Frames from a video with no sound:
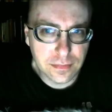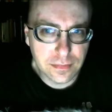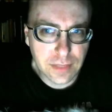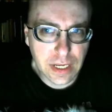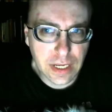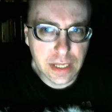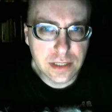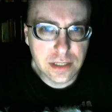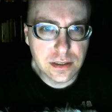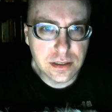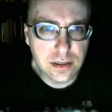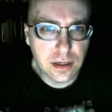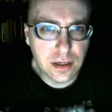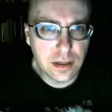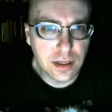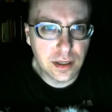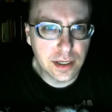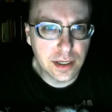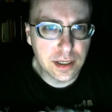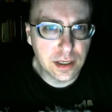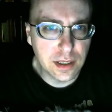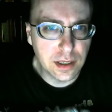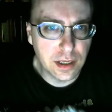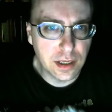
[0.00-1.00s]
It's not
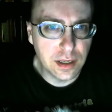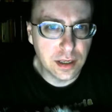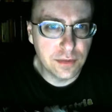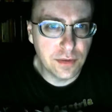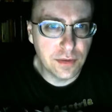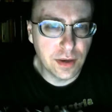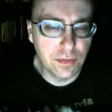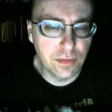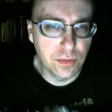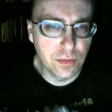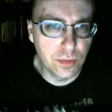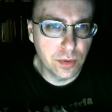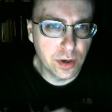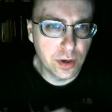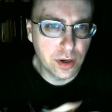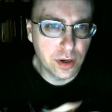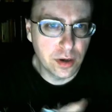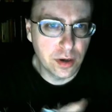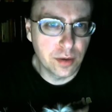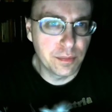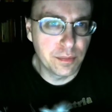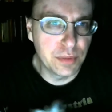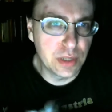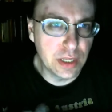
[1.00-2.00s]
like if everyone
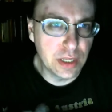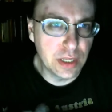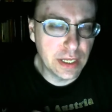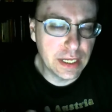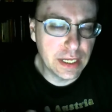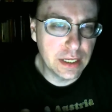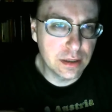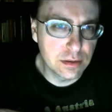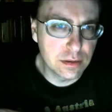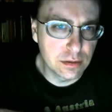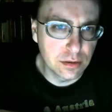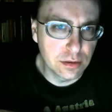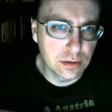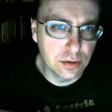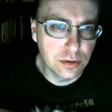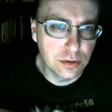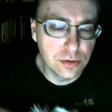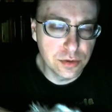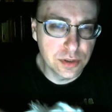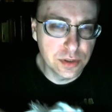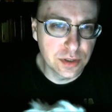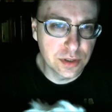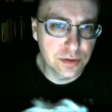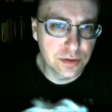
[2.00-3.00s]
on a plane
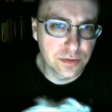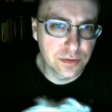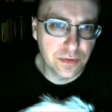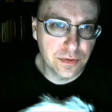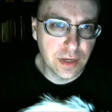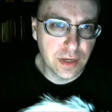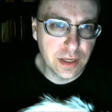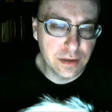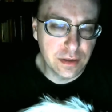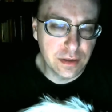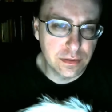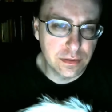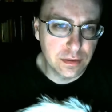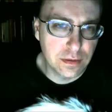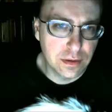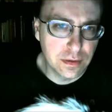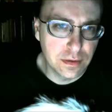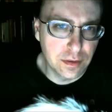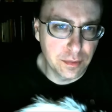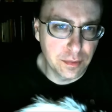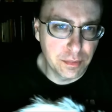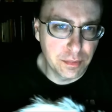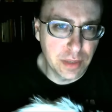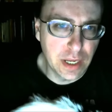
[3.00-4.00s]
loses faith
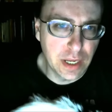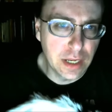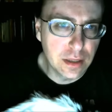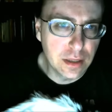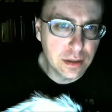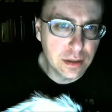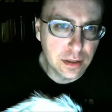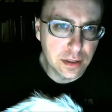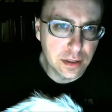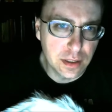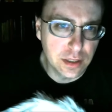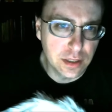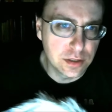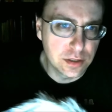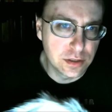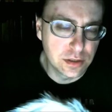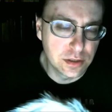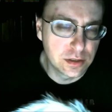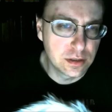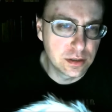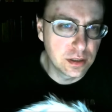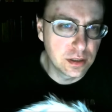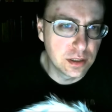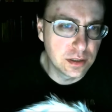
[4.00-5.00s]
in the pilot, it's
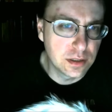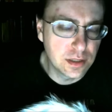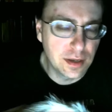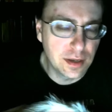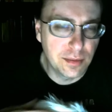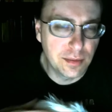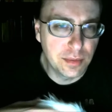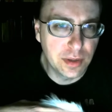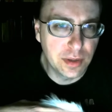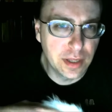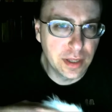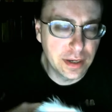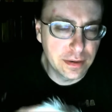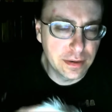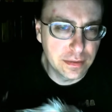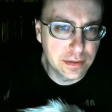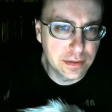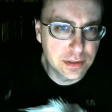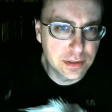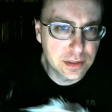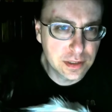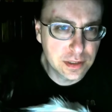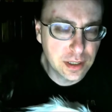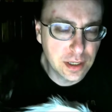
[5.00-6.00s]
just going to tumble out of the
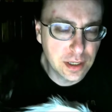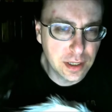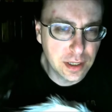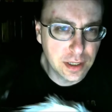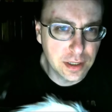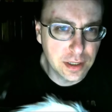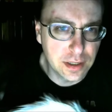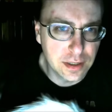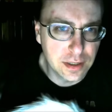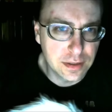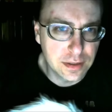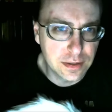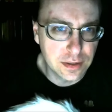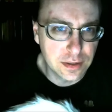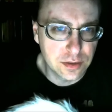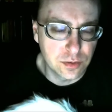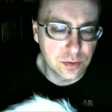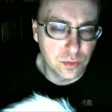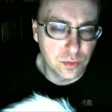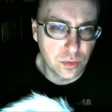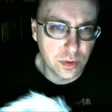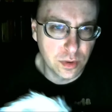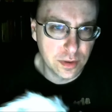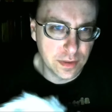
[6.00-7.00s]
sky. It
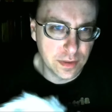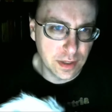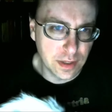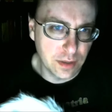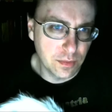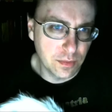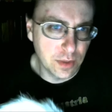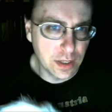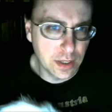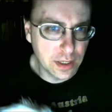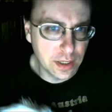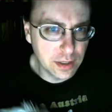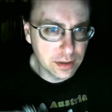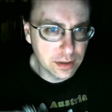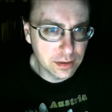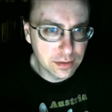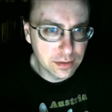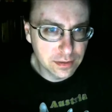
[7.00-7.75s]
doesn't work that way.